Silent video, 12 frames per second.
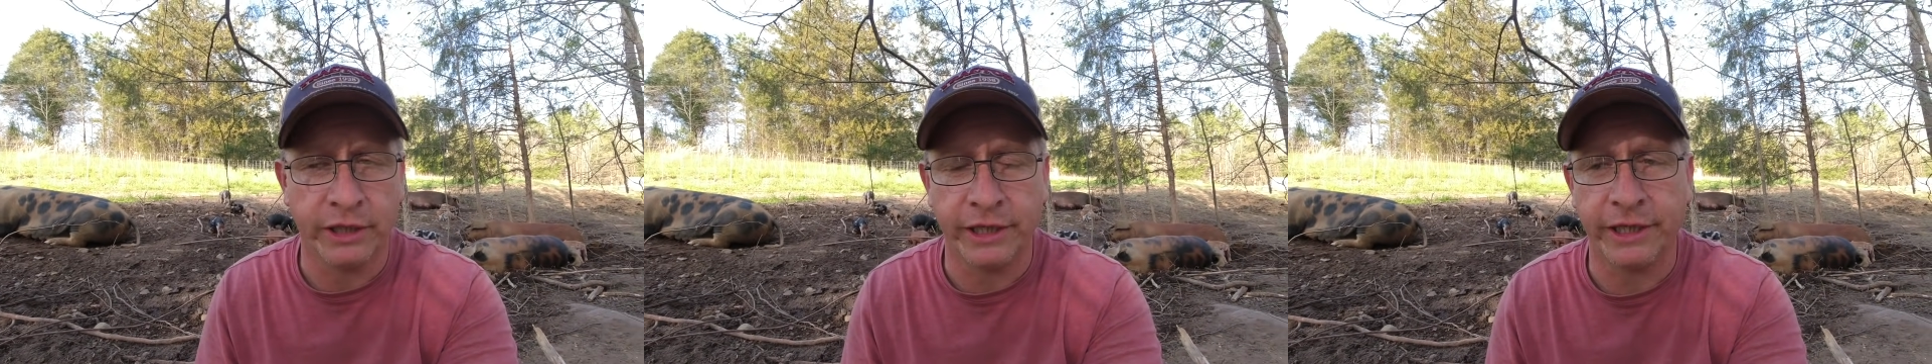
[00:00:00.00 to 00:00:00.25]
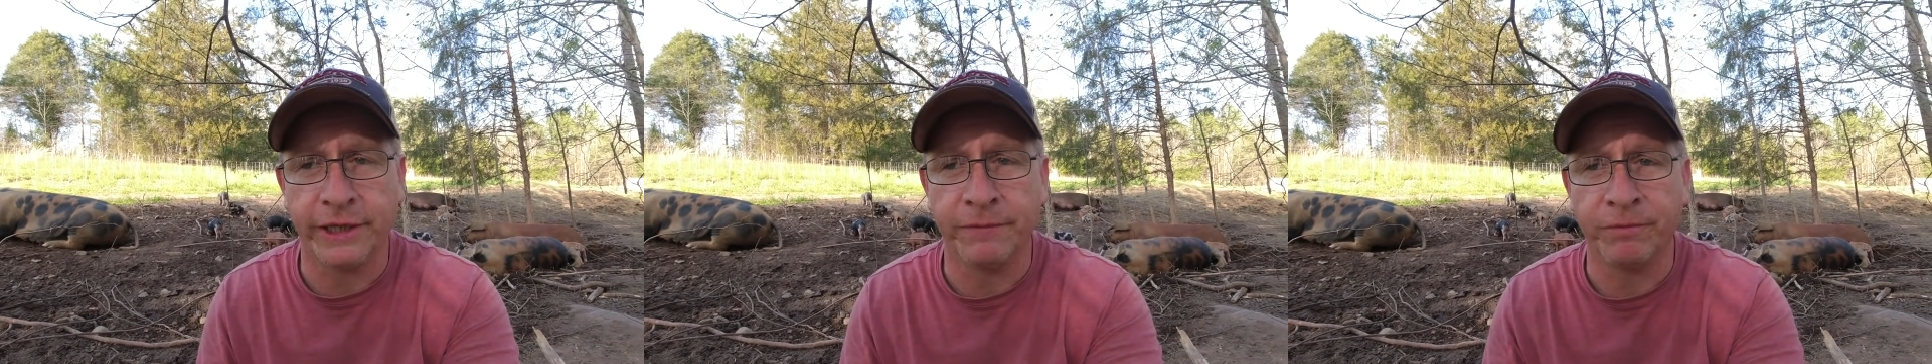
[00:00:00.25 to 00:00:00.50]

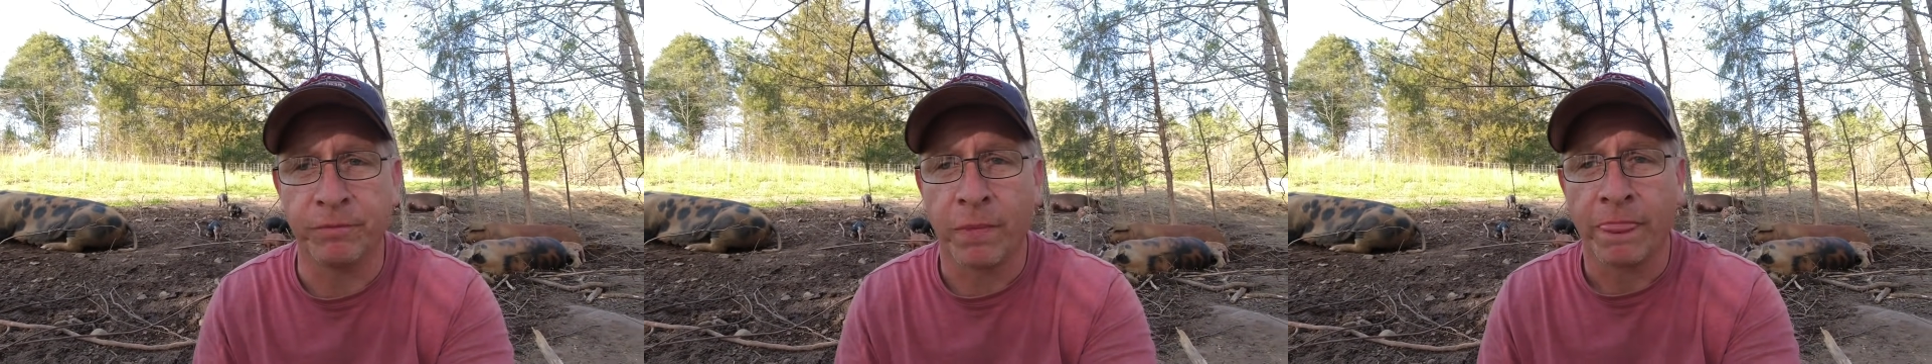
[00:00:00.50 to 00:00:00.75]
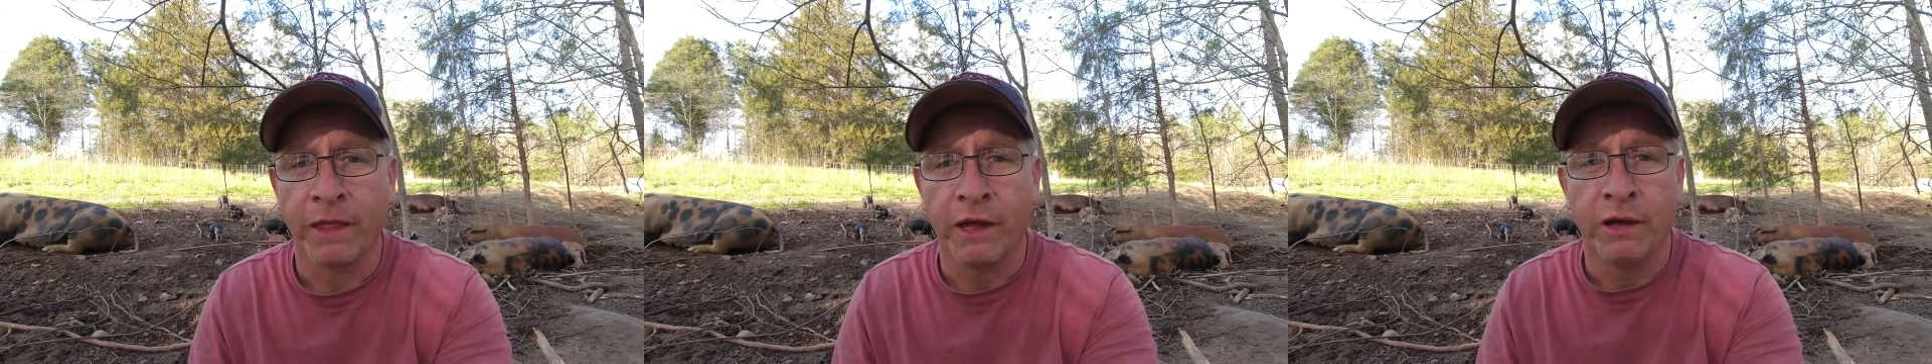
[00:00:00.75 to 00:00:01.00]
Um,
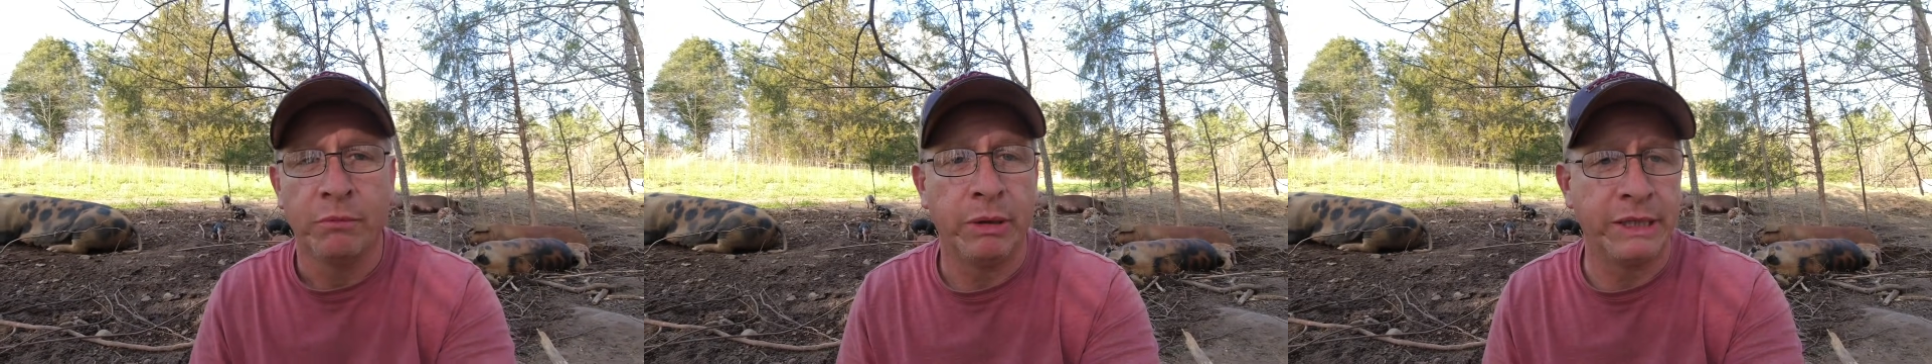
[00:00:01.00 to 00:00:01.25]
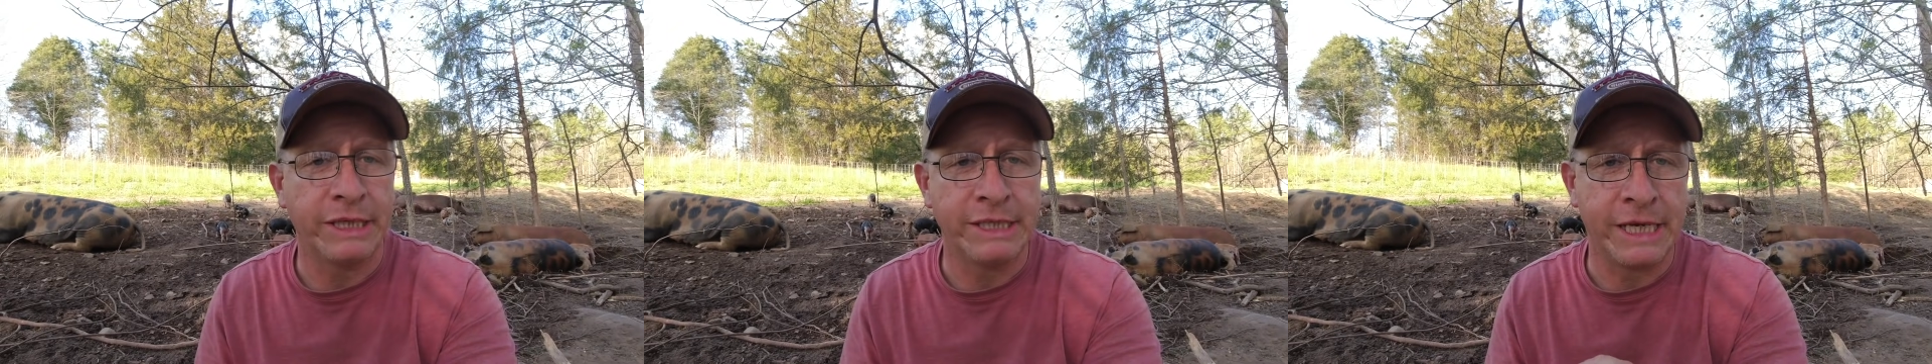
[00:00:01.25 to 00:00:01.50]

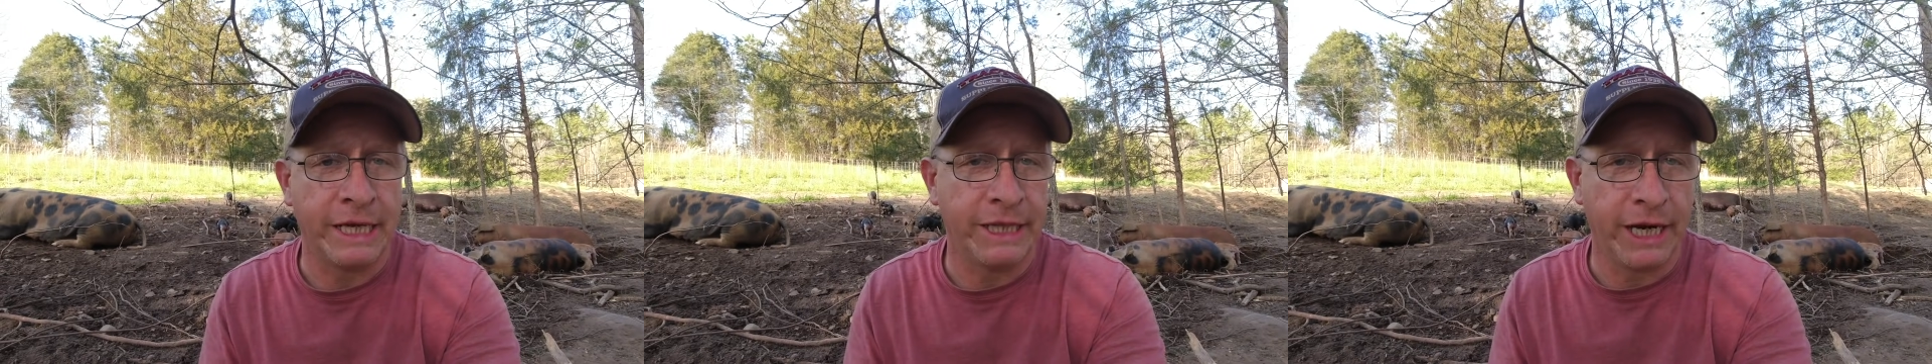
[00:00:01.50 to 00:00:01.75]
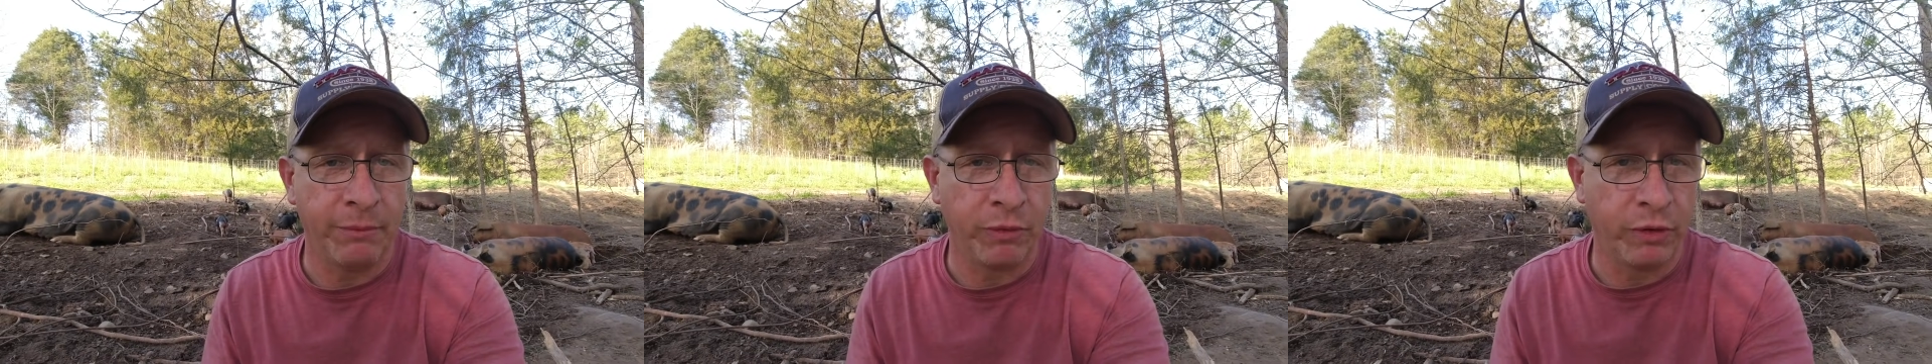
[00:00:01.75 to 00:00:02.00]
but to say
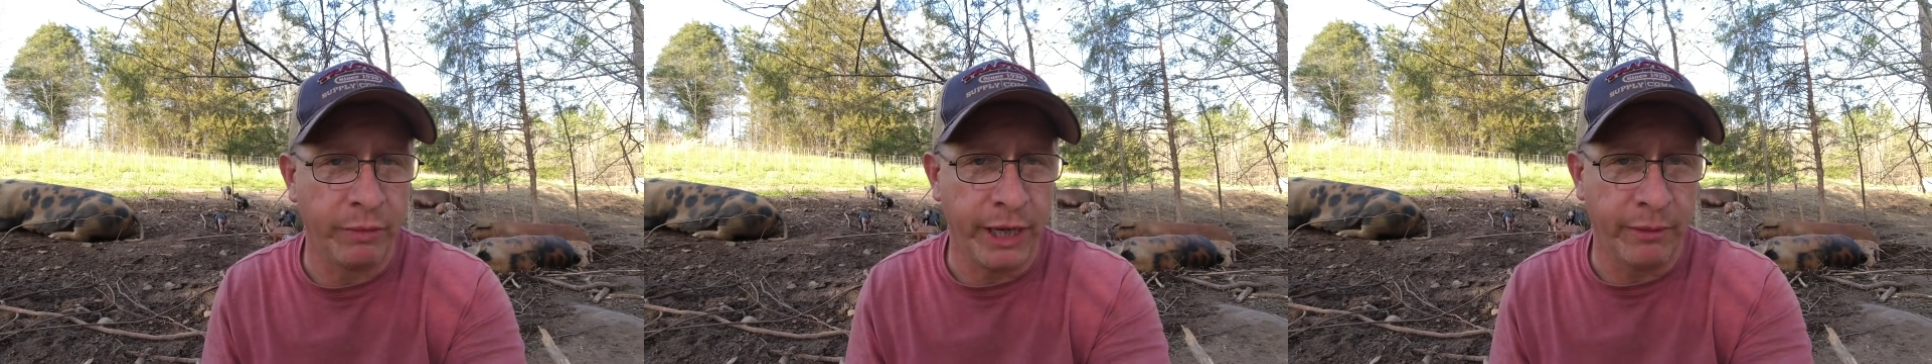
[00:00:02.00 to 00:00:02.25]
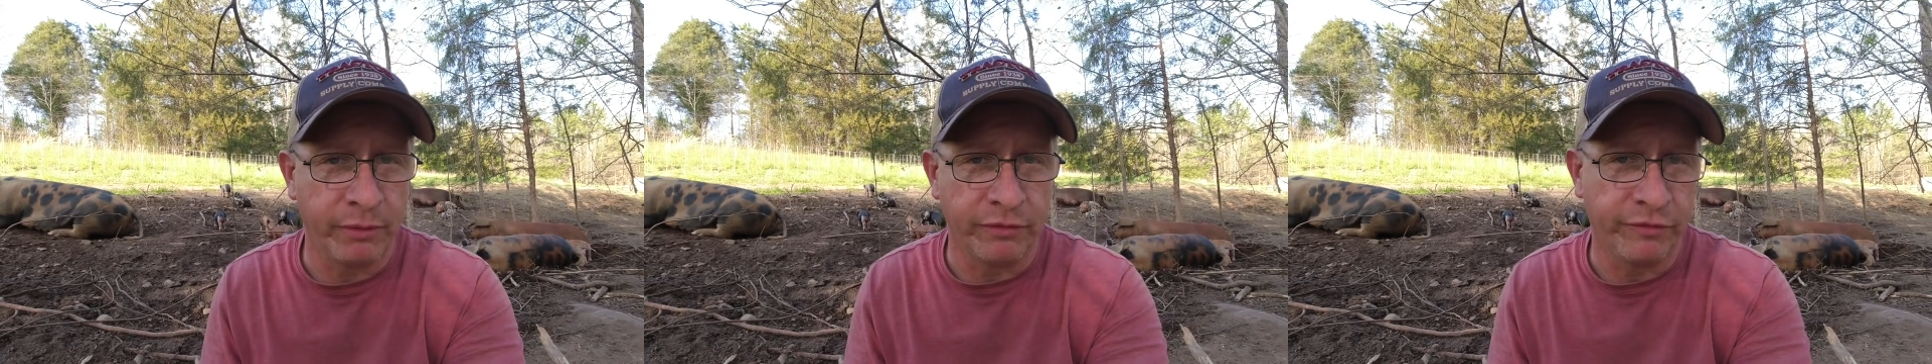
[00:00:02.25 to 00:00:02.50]
that I'm gonna be
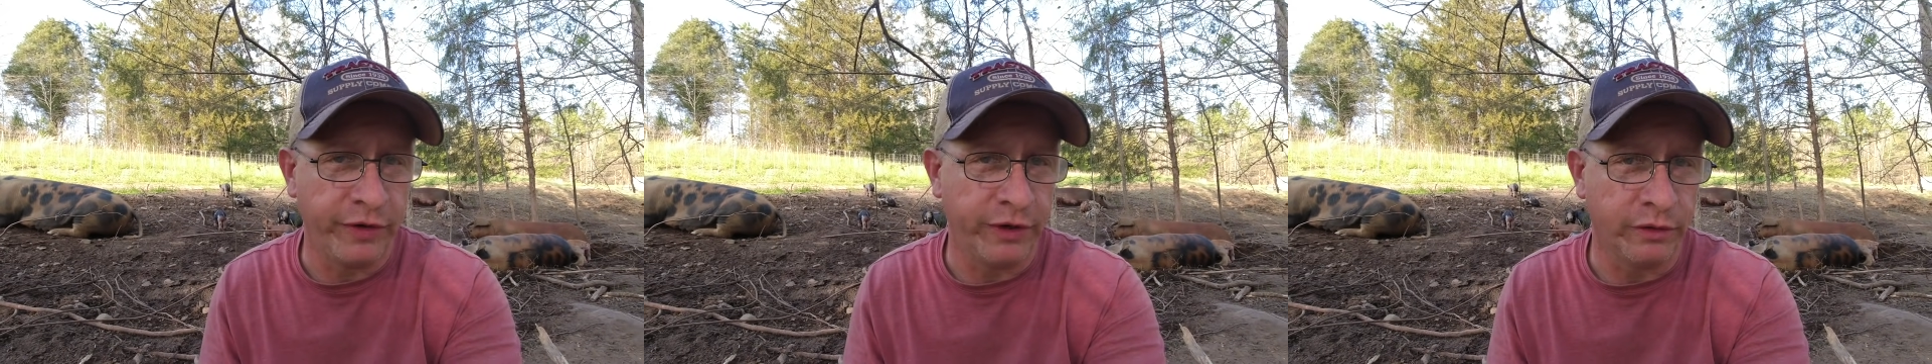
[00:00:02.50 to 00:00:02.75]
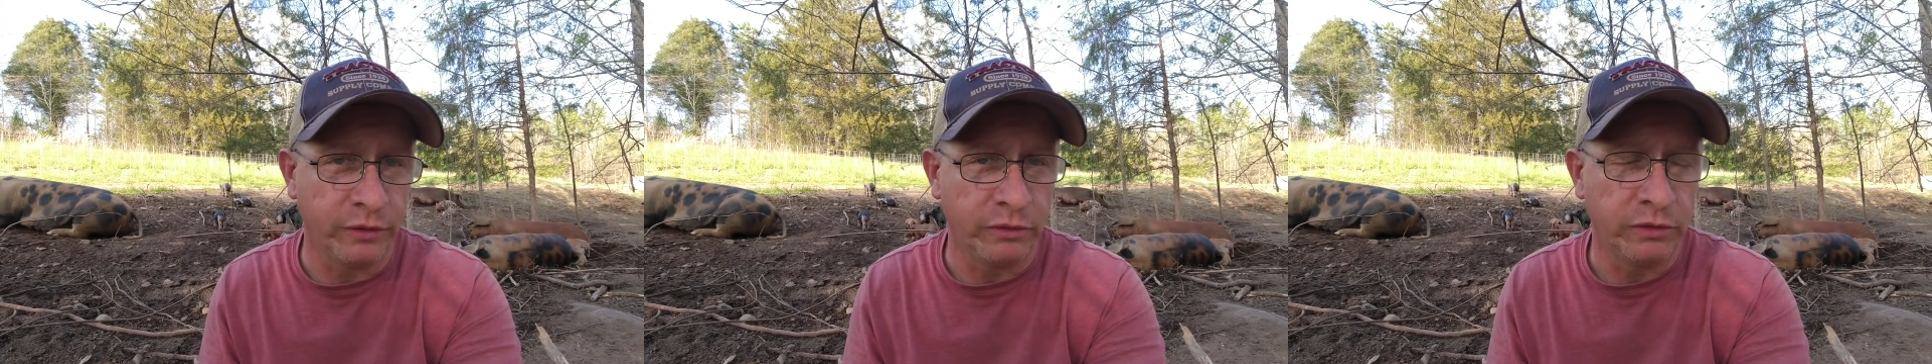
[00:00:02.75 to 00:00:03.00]
able to
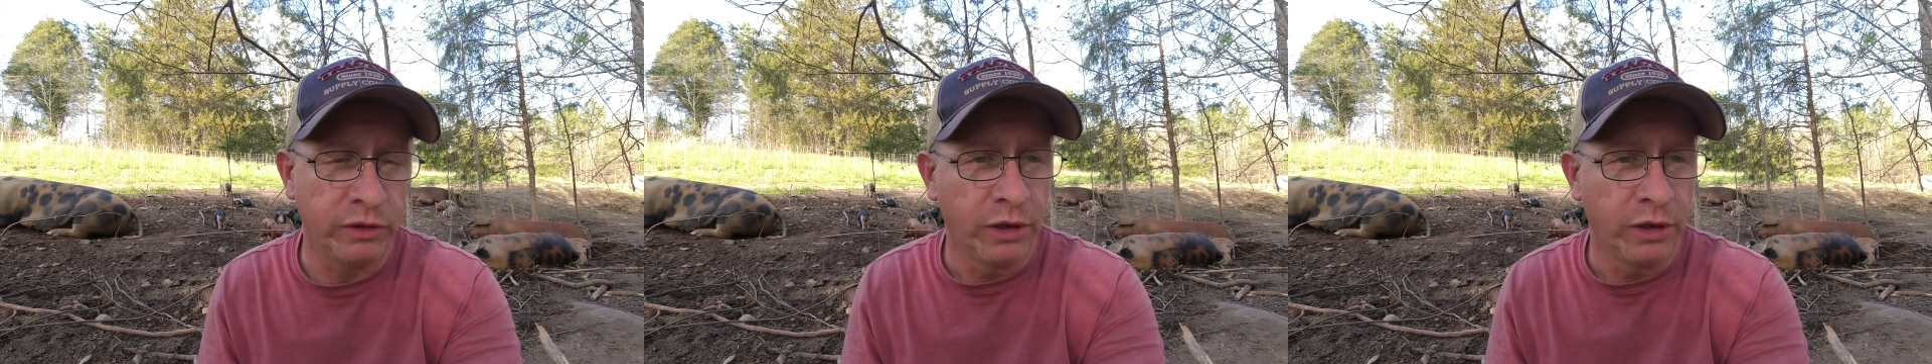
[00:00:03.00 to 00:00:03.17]
fill